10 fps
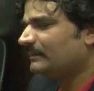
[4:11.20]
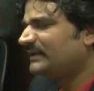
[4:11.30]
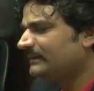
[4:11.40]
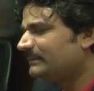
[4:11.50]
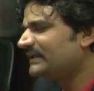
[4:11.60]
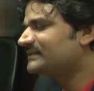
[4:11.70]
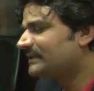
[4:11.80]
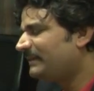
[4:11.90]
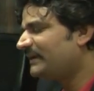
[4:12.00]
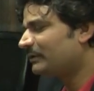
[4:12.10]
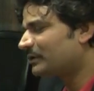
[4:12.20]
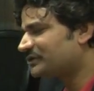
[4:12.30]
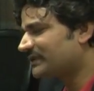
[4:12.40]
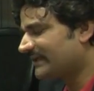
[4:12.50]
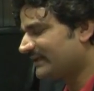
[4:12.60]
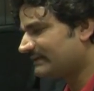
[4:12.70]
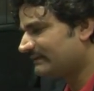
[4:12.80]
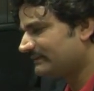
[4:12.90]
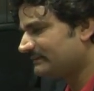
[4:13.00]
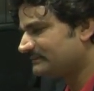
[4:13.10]
Please repeat your question again.
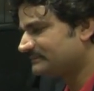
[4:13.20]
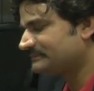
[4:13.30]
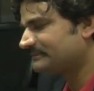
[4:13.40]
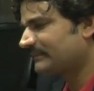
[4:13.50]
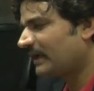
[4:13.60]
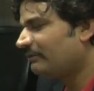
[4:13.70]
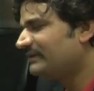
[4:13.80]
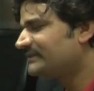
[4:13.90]
How